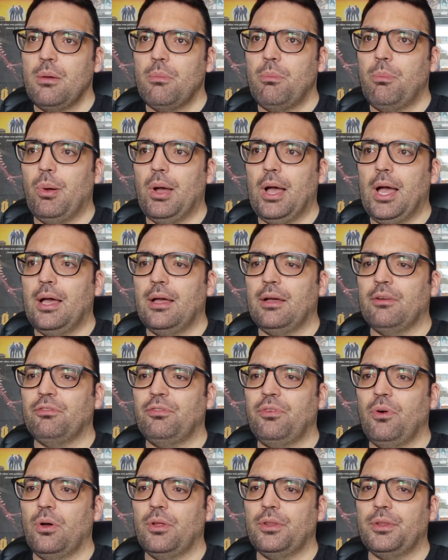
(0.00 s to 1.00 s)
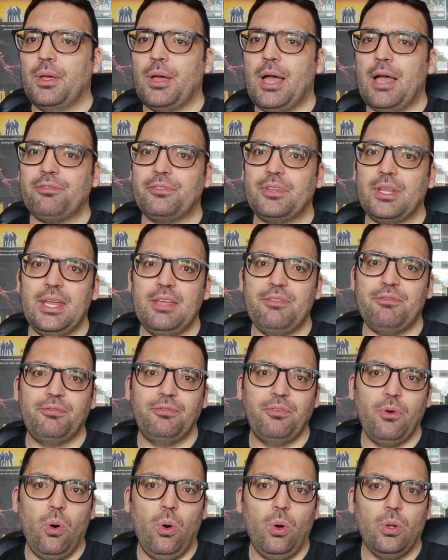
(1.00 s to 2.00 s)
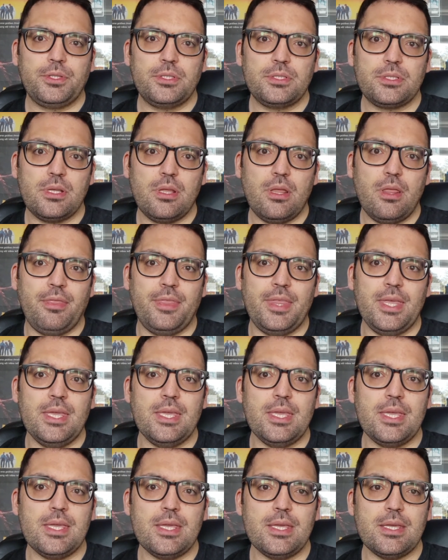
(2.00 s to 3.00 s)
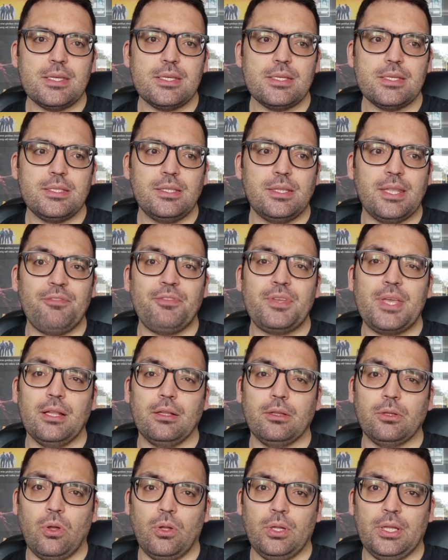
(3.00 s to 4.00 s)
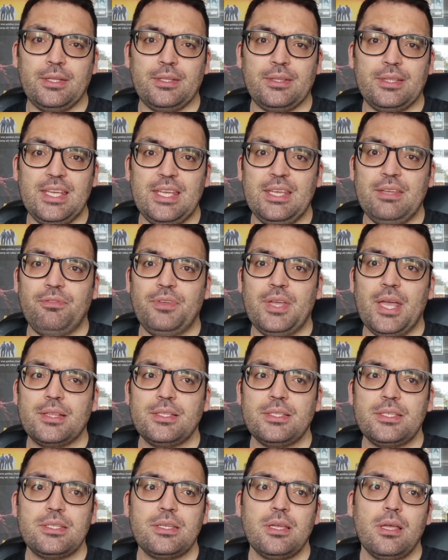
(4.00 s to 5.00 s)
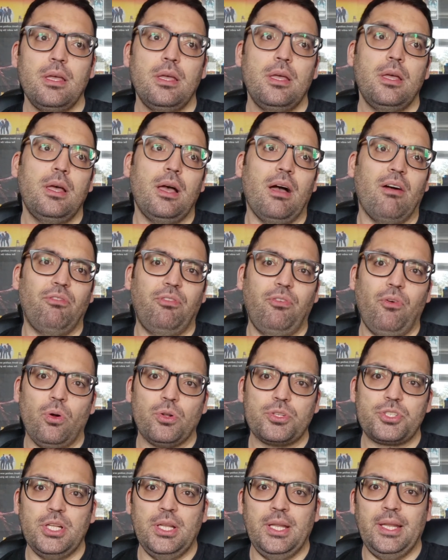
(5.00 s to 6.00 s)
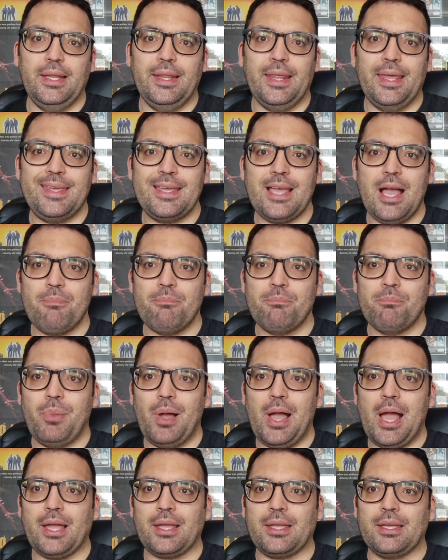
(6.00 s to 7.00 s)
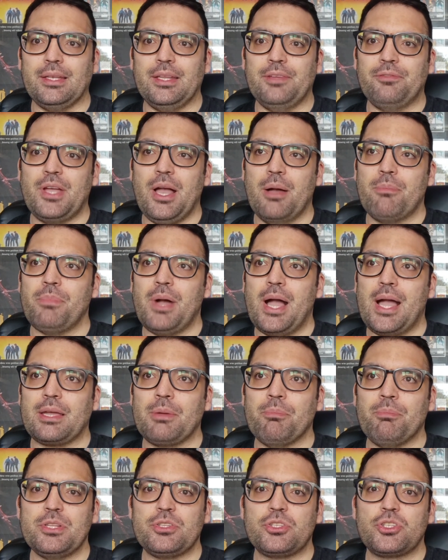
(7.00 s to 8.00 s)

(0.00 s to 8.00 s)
But after they fought the they've killed all the deviants unfortunately they come back and they've come back a bit